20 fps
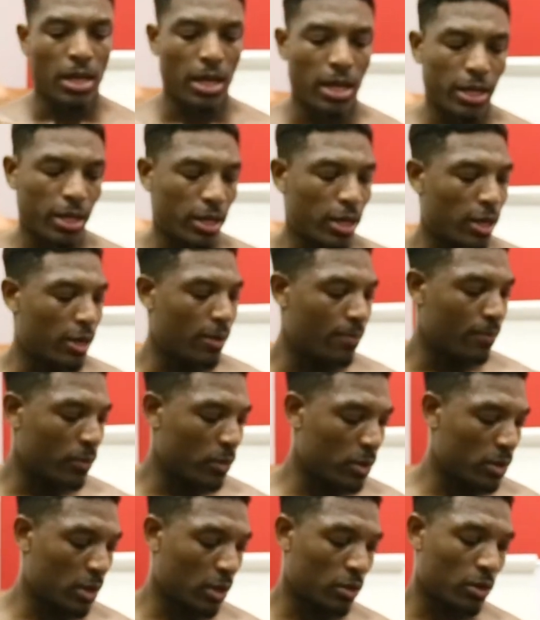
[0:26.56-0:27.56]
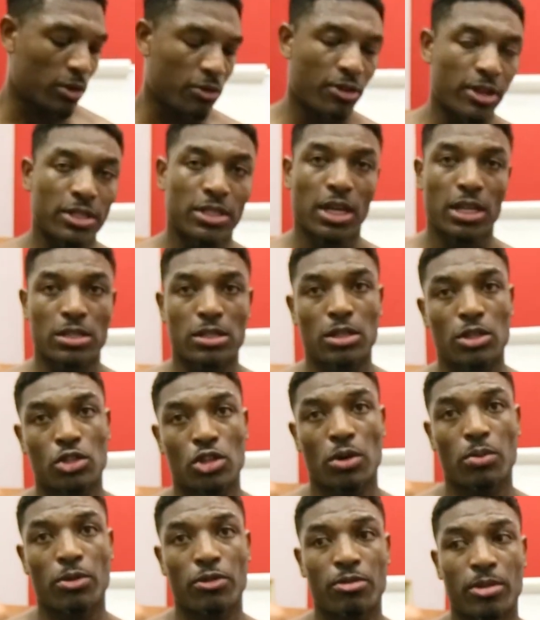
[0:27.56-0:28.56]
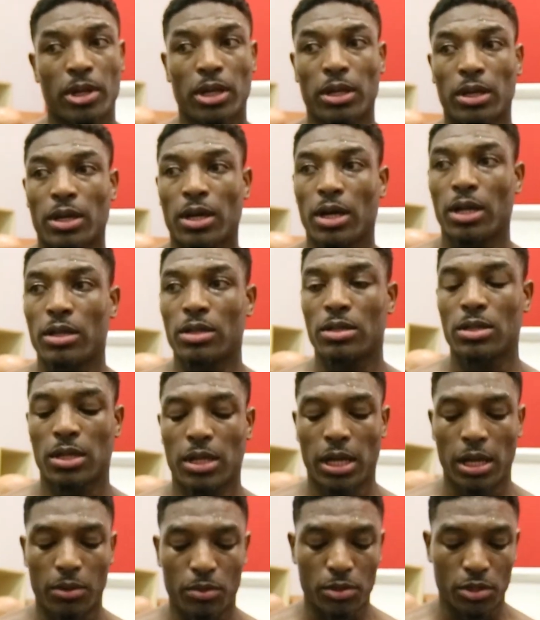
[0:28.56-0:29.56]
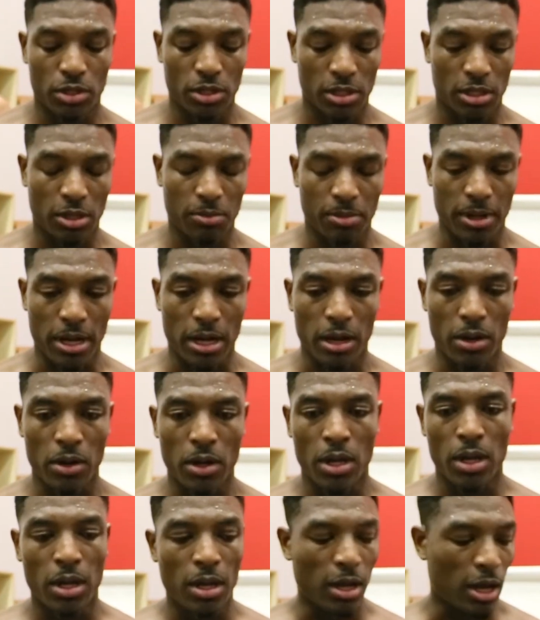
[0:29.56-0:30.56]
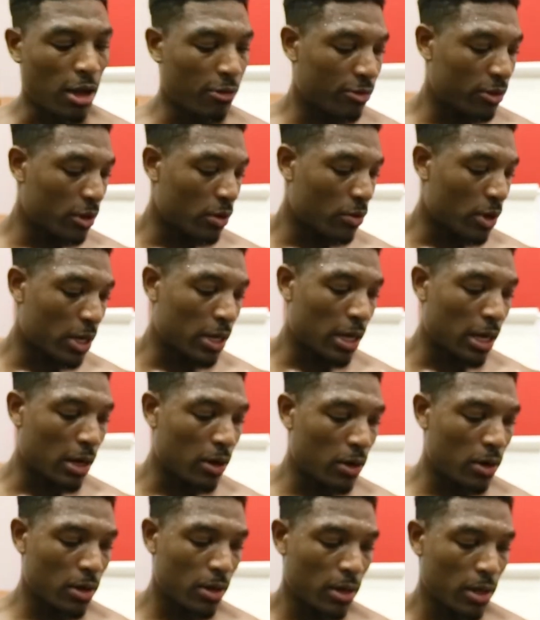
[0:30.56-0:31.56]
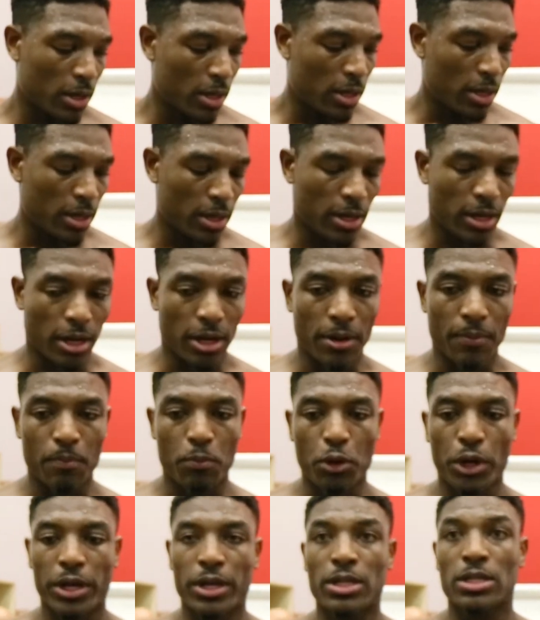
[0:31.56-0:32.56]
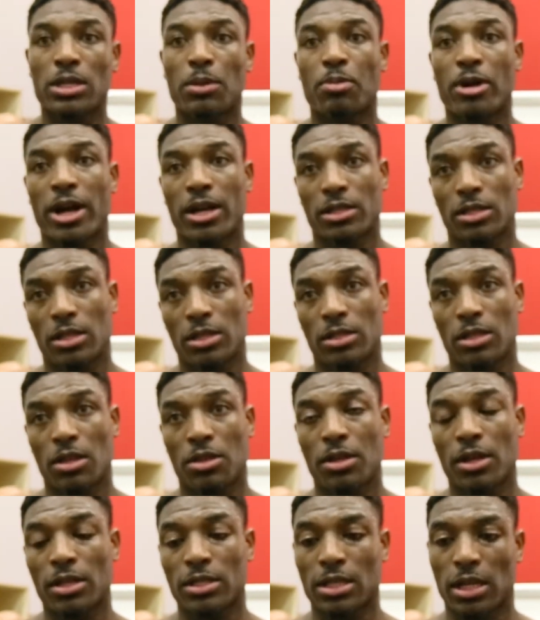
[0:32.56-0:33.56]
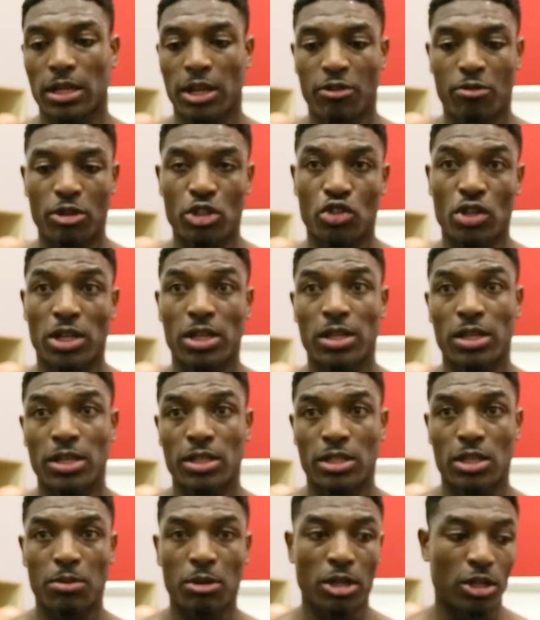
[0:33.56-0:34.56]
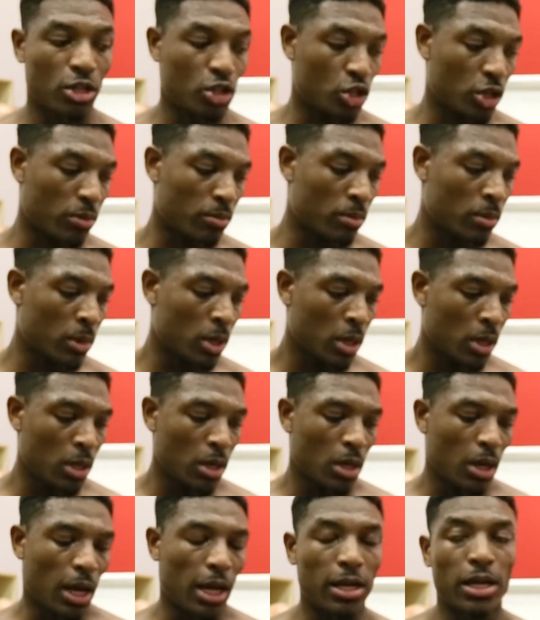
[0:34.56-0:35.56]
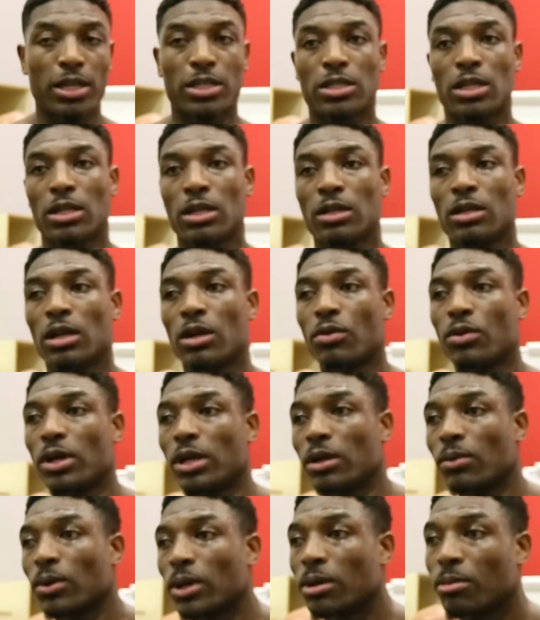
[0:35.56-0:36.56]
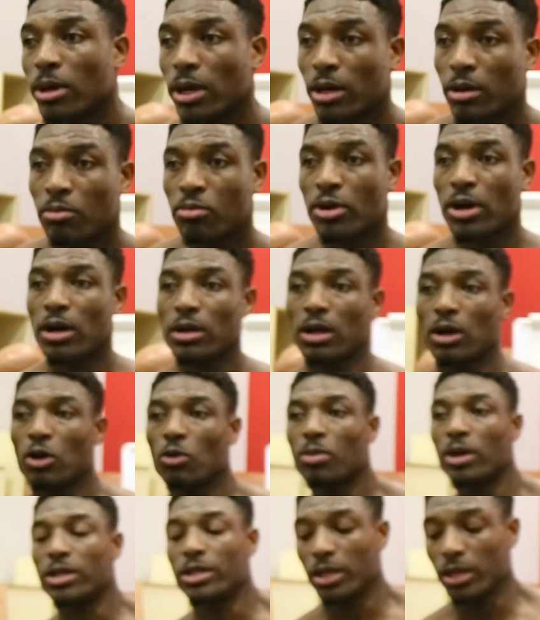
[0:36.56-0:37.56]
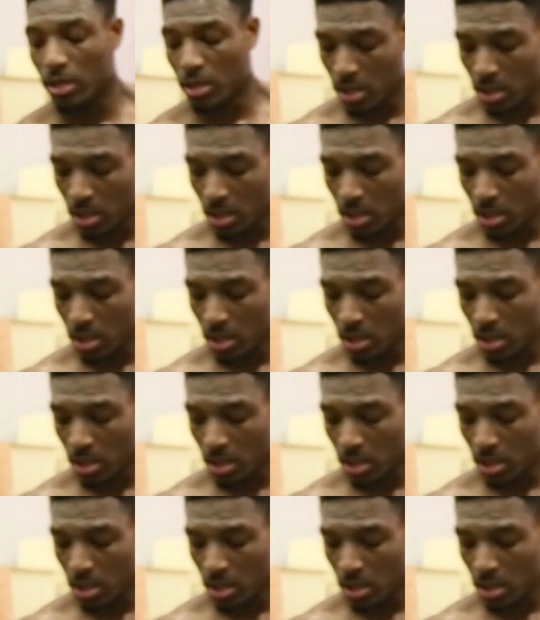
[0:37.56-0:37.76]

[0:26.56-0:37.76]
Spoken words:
And they do a fantastic job with me. And today was just about having a run out, putting into practice the things that they've been drilling into me in the gym. I listened and I really want to make them proud. I hope I did.